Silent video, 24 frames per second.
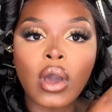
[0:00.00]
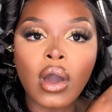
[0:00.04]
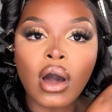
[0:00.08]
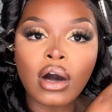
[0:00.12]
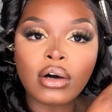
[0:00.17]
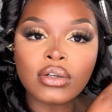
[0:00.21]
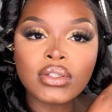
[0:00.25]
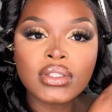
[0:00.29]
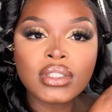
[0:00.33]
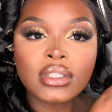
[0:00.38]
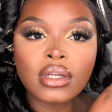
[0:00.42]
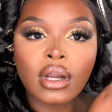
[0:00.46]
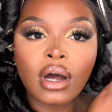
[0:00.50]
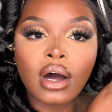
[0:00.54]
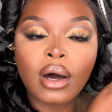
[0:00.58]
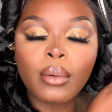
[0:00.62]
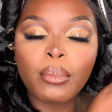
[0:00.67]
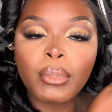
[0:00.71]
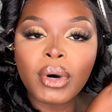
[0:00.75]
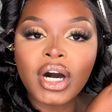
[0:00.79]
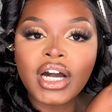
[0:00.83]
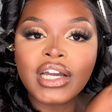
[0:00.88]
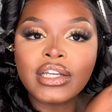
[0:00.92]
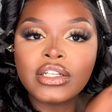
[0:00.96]
I'll start
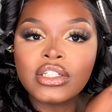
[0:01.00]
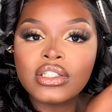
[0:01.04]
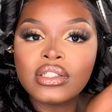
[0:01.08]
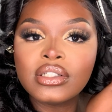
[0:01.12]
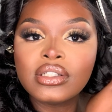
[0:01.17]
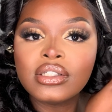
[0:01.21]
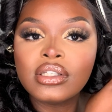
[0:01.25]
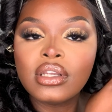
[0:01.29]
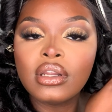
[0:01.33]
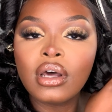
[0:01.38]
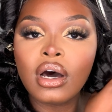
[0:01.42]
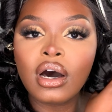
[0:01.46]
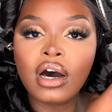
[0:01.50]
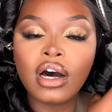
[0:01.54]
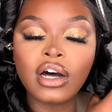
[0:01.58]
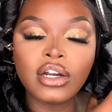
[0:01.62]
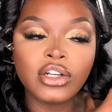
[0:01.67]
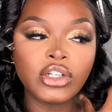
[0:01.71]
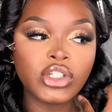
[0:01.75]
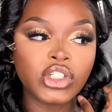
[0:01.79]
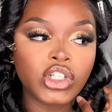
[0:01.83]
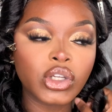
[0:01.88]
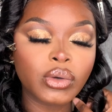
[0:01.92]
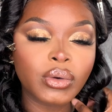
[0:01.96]
by
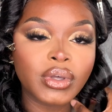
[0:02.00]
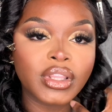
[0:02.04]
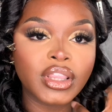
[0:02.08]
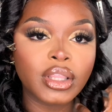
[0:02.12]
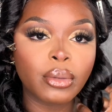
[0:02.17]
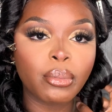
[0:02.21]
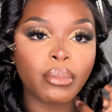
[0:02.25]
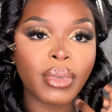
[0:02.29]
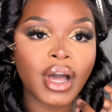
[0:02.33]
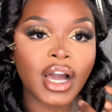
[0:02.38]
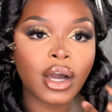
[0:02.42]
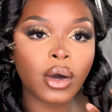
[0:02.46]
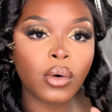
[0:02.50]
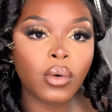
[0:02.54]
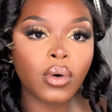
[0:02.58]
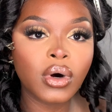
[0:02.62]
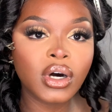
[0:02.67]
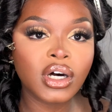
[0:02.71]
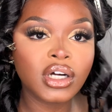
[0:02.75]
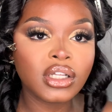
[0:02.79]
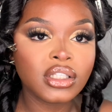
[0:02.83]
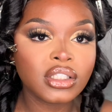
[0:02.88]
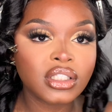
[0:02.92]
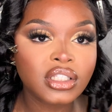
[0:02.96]
undoing the back
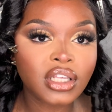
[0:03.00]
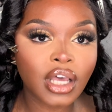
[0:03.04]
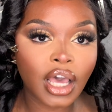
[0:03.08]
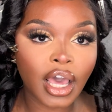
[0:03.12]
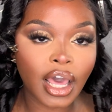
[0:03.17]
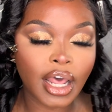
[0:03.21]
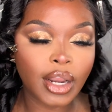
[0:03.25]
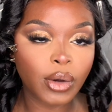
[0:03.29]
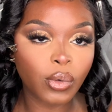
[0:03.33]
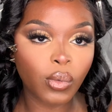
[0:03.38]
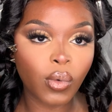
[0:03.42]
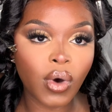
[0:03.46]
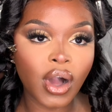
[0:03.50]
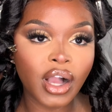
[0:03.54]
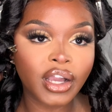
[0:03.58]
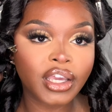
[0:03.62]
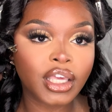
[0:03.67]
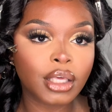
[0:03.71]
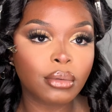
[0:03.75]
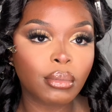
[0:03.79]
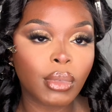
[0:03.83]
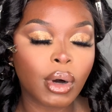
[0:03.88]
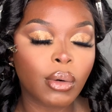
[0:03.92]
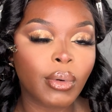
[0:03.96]
ones and
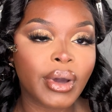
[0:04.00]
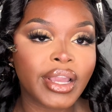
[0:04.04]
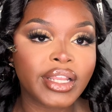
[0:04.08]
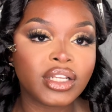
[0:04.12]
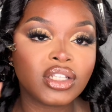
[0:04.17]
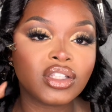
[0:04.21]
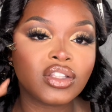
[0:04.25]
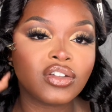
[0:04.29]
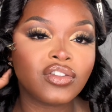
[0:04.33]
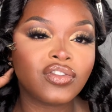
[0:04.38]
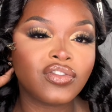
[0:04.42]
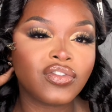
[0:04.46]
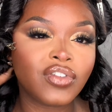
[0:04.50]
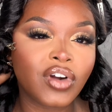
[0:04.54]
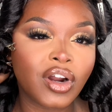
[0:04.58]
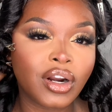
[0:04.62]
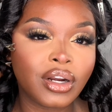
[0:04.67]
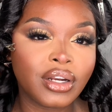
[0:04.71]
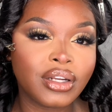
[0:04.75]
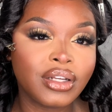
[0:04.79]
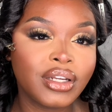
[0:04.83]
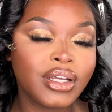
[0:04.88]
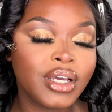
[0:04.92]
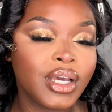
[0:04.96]
working my way to the
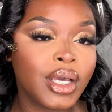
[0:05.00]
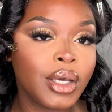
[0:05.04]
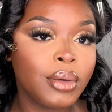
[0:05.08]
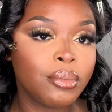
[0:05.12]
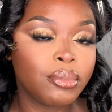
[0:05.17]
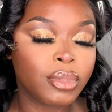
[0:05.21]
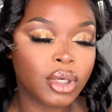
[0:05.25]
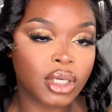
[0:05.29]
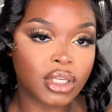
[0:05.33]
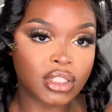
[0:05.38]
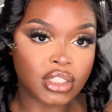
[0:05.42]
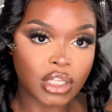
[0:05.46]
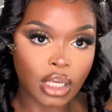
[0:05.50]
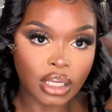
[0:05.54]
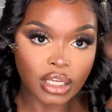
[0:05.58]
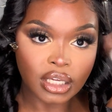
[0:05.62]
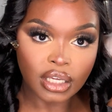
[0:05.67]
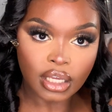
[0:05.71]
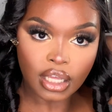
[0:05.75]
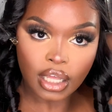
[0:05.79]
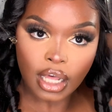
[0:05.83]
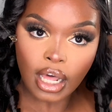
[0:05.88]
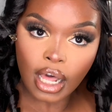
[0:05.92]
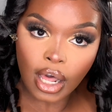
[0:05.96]
front because I
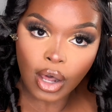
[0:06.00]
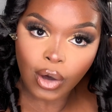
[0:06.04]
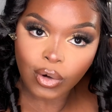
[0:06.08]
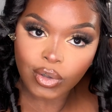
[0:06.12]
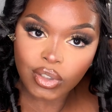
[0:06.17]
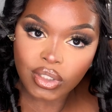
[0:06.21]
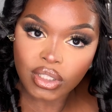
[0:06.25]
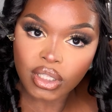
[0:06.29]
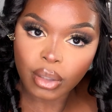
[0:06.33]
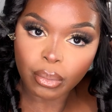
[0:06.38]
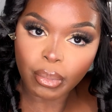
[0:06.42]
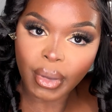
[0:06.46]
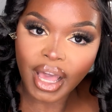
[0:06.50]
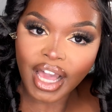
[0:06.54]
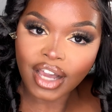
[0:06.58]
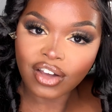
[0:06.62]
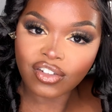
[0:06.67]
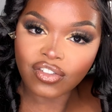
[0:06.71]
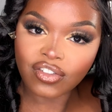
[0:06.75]
curled the back